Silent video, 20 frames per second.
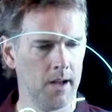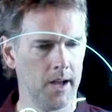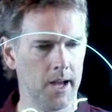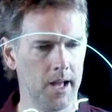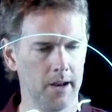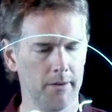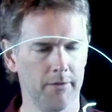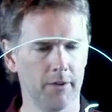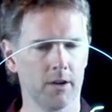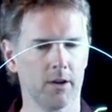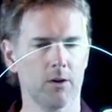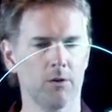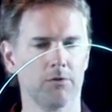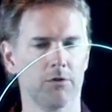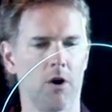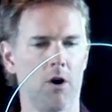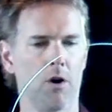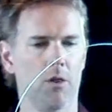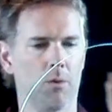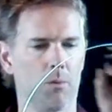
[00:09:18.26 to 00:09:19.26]
And if it goes
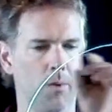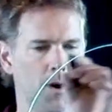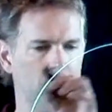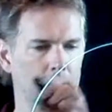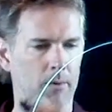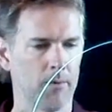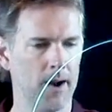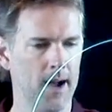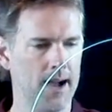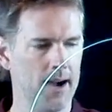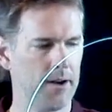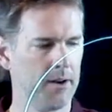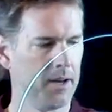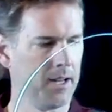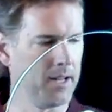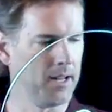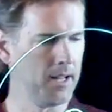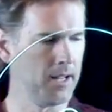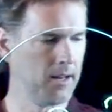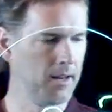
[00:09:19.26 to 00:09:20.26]
all the way
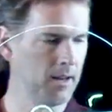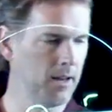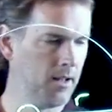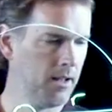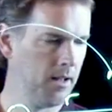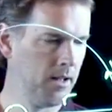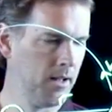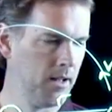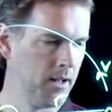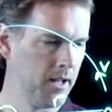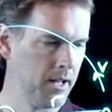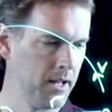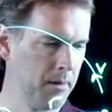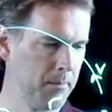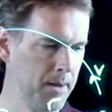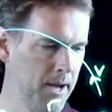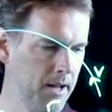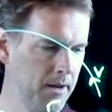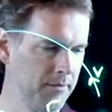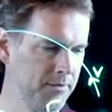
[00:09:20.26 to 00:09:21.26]
around in an
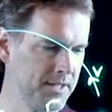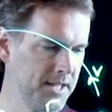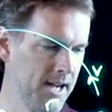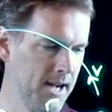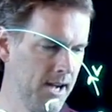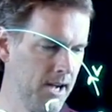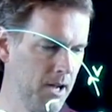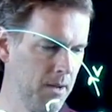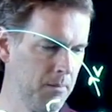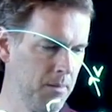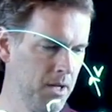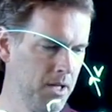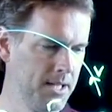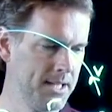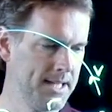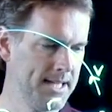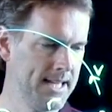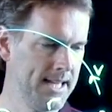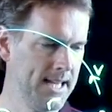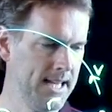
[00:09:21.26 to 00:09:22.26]
amount of time
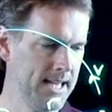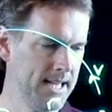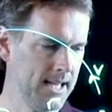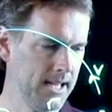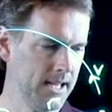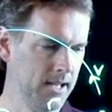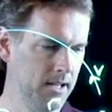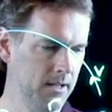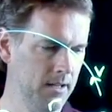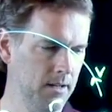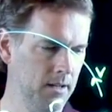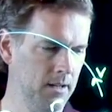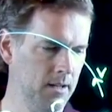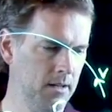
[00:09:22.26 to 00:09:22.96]
t,